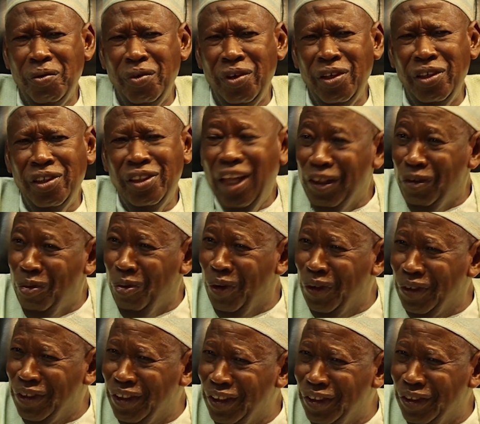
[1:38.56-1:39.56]
In that
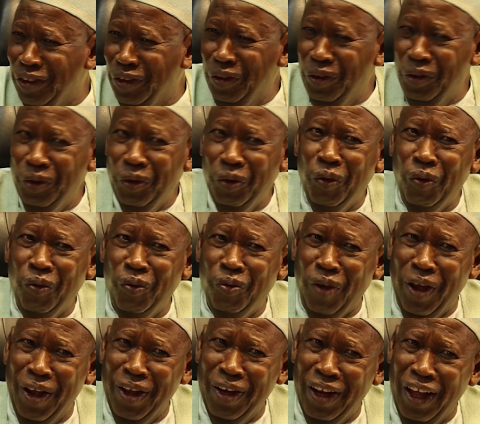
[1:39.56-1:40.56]
process, you
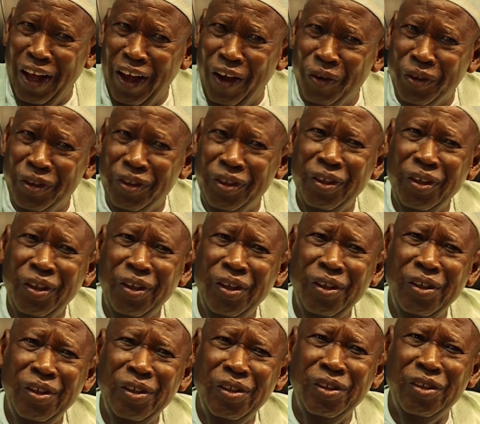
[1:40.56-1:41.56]
find out
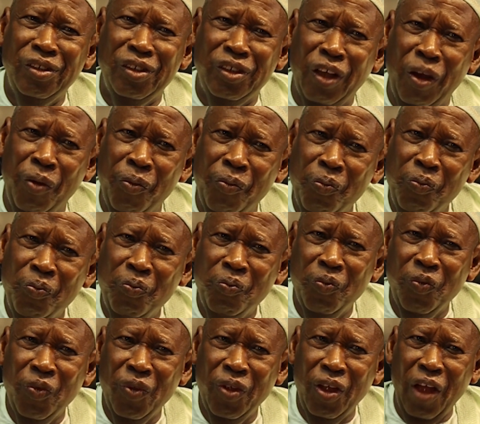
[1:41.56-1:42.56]
some
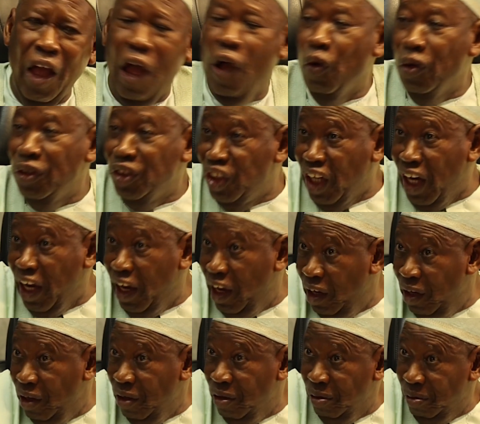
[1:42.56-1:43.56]
are on
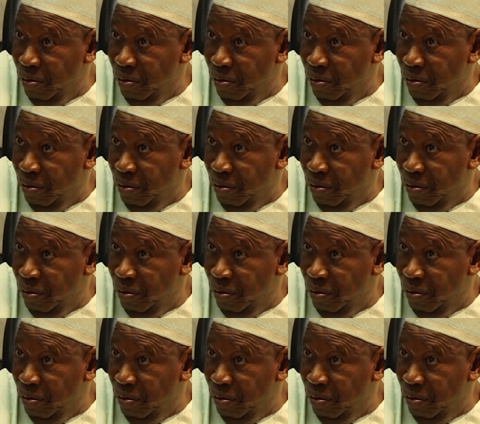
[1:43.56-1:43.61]
trial.